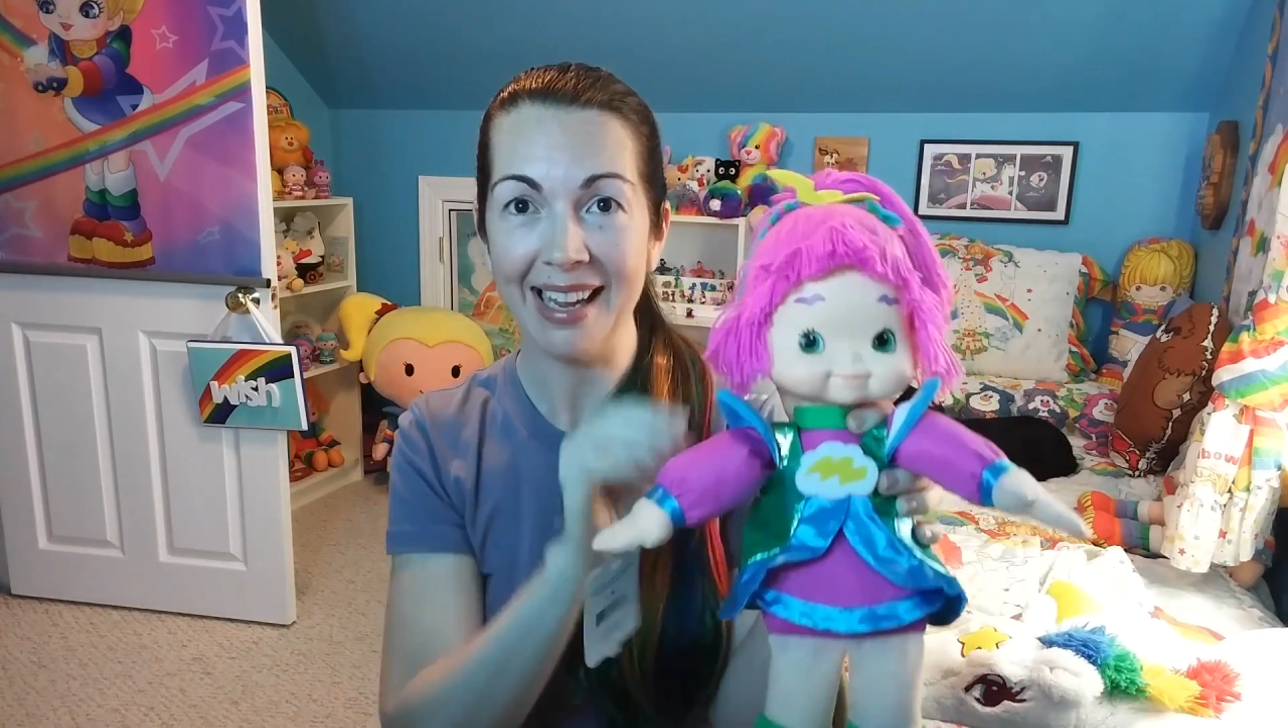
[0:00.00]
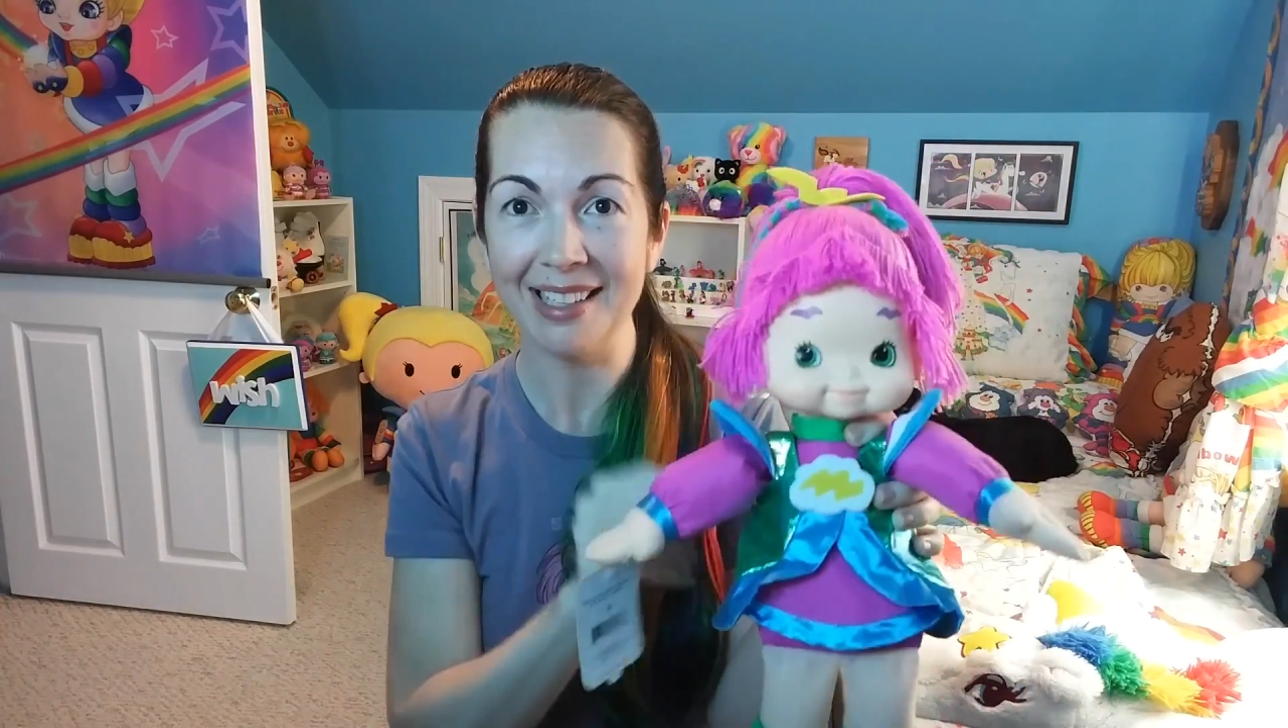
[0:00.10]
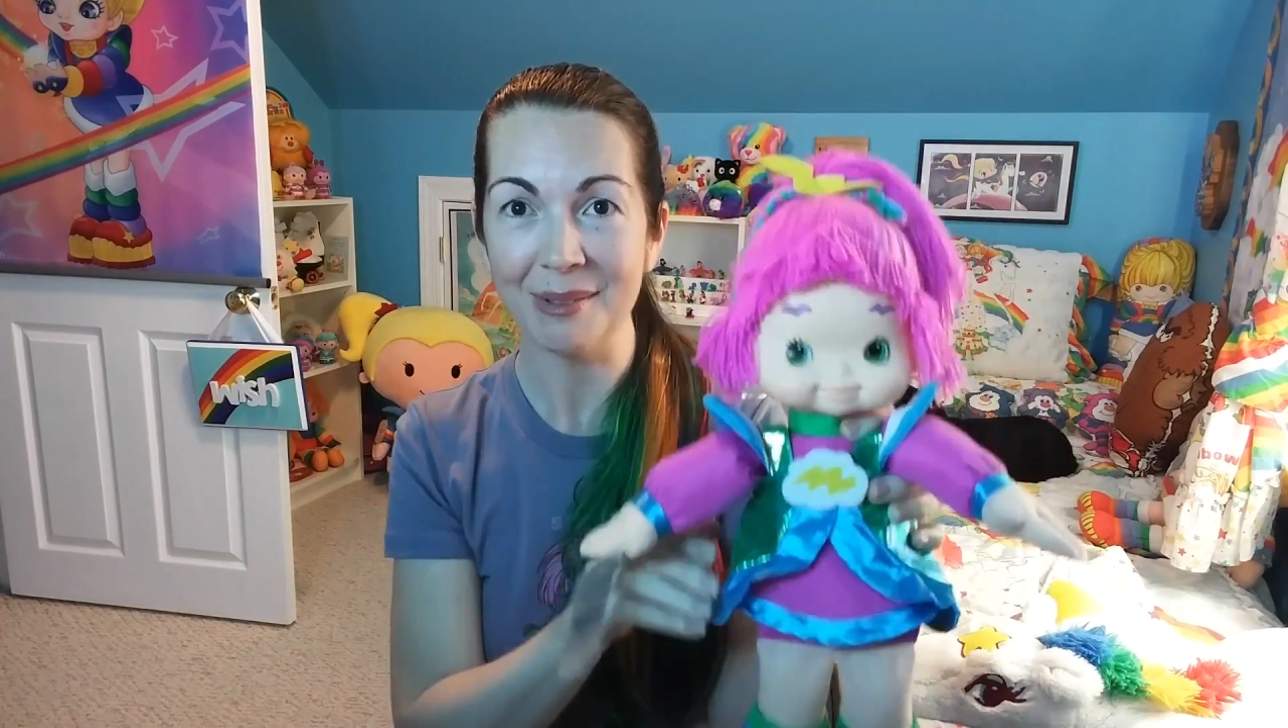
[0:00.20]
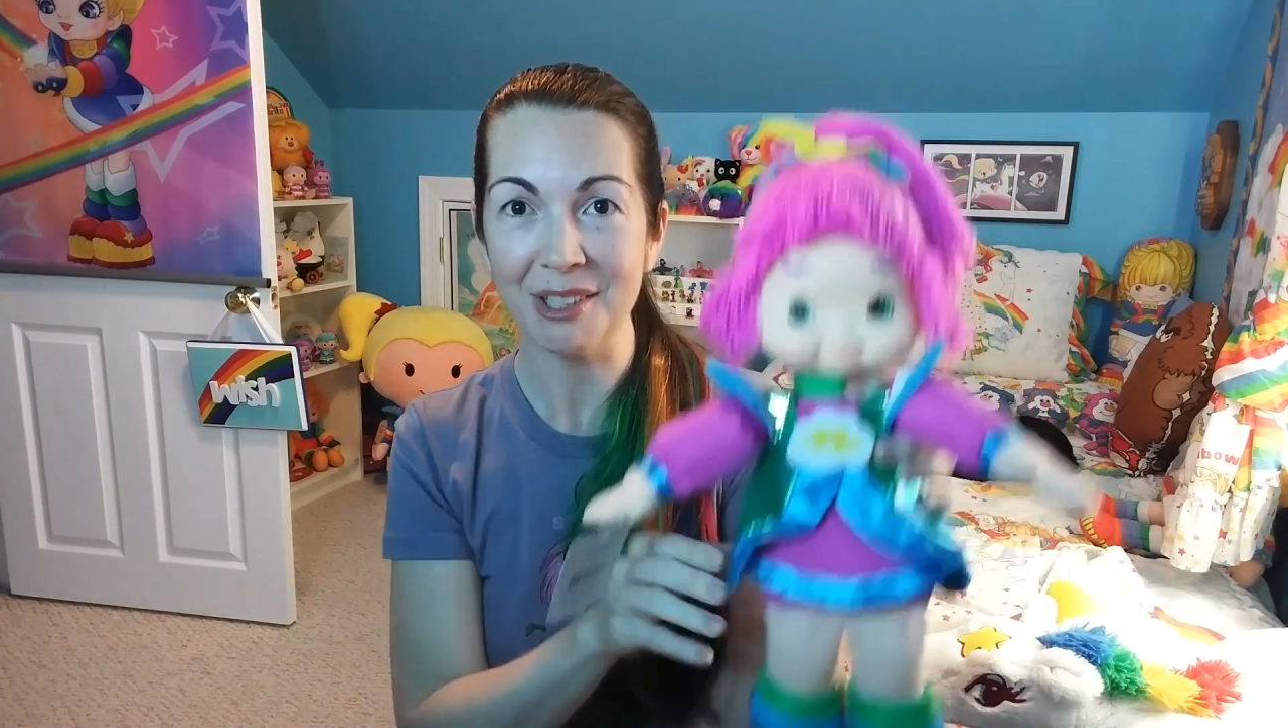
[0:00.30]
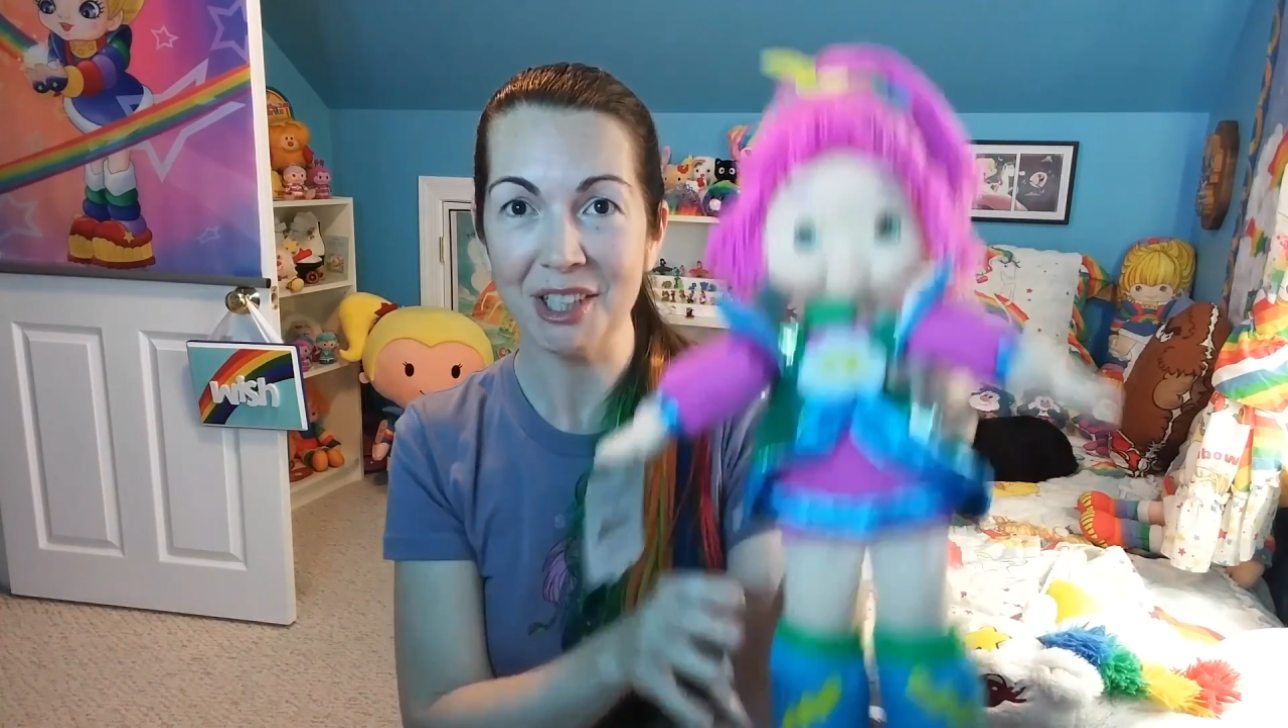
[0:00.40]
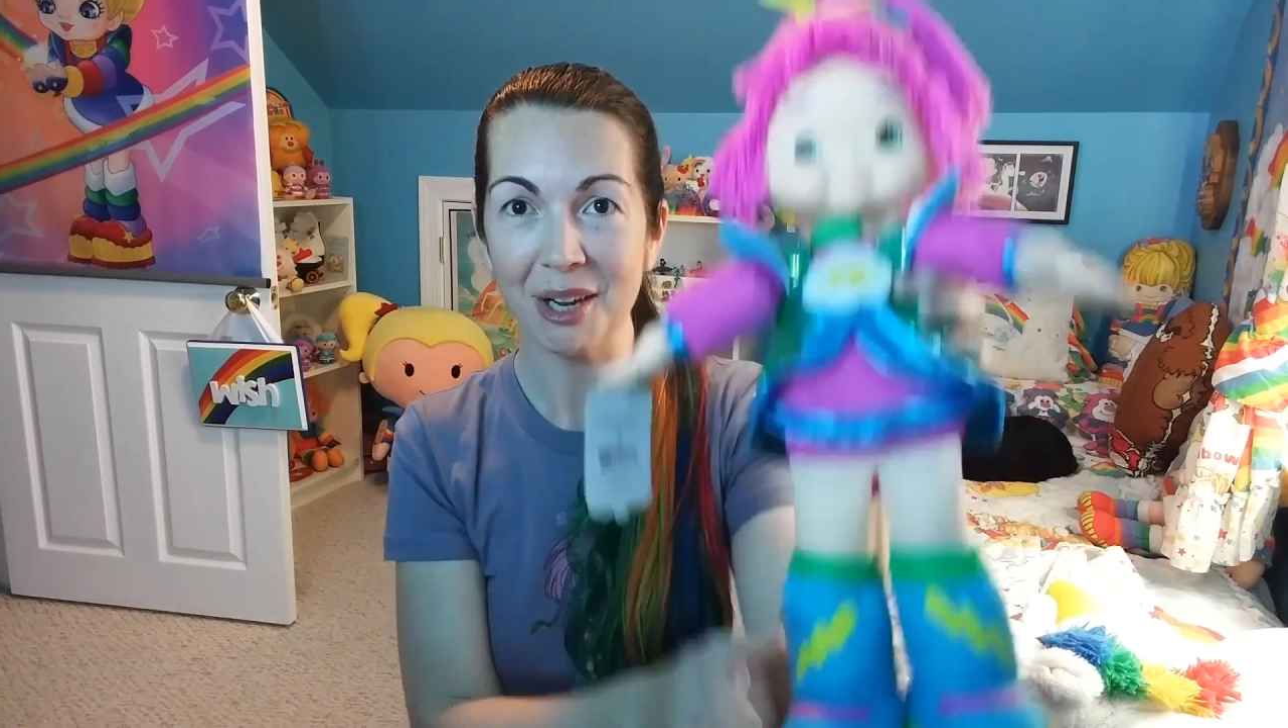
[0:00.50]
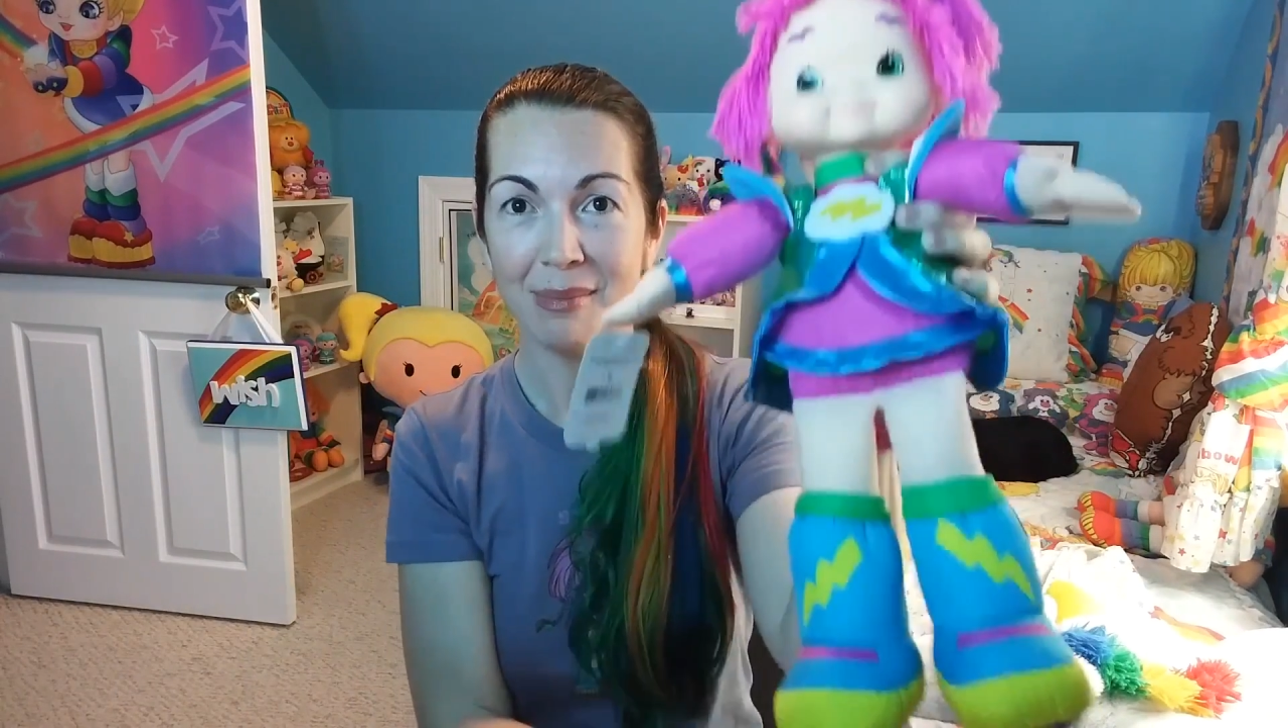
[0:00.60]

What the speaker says: is when she